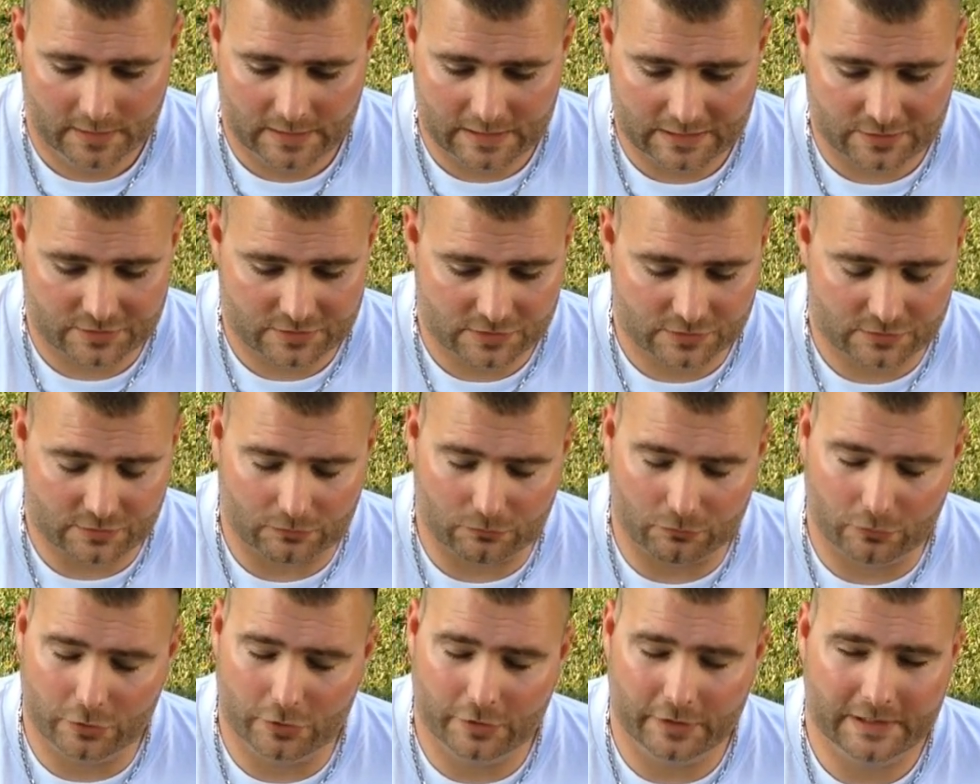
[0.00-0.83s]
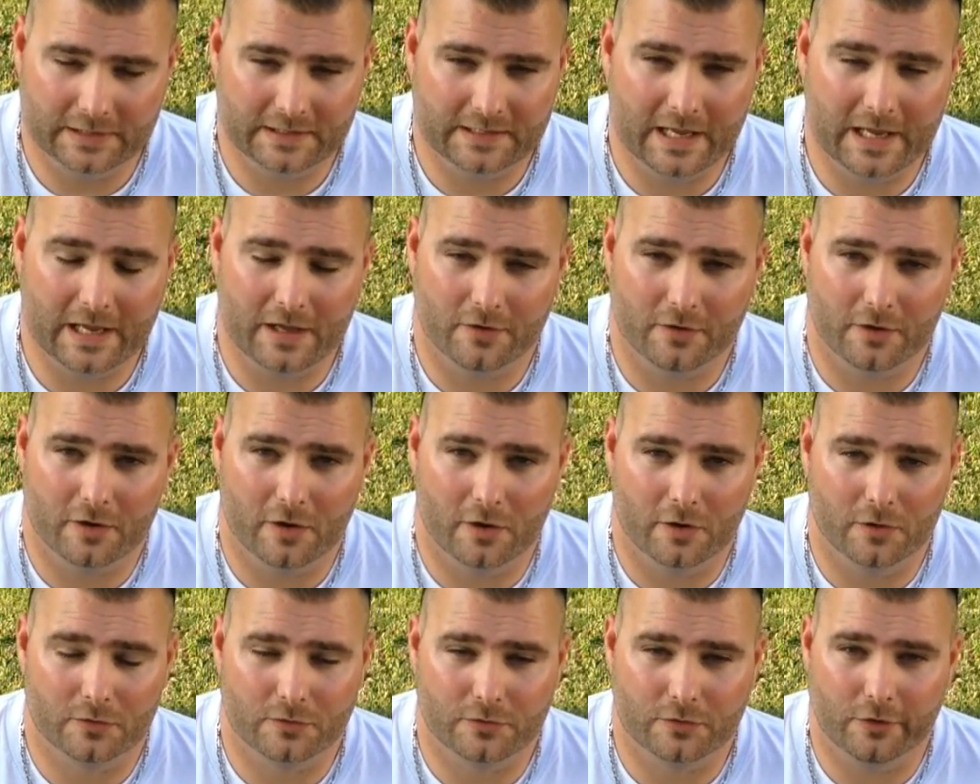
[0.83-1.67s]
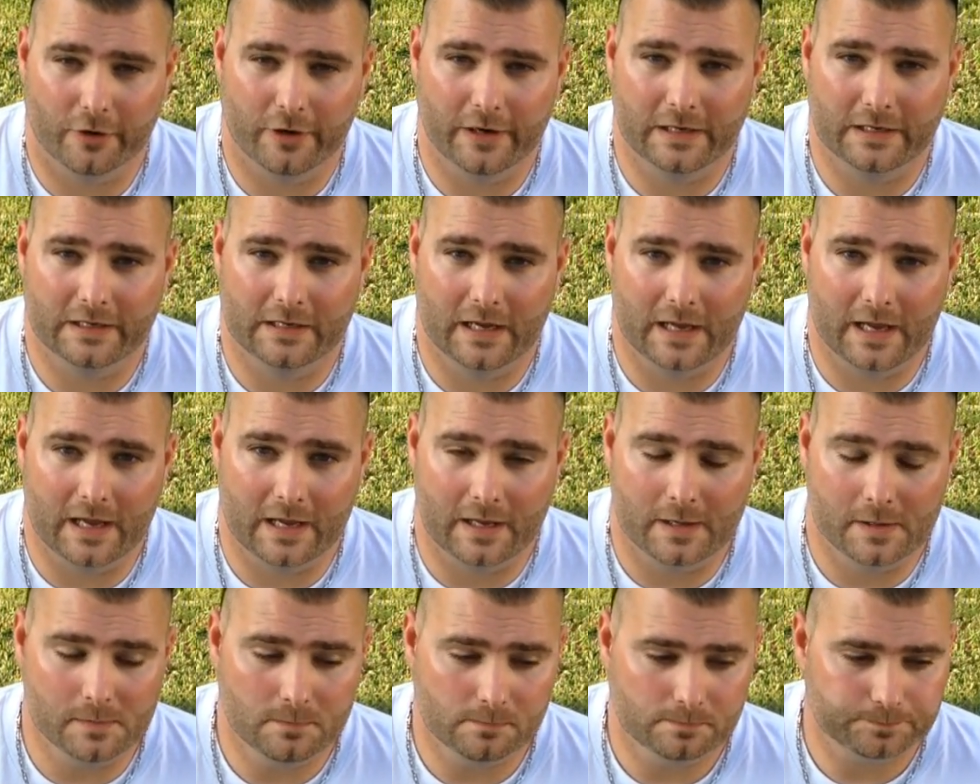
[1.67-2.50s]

he's just a really down-to-earth great guy.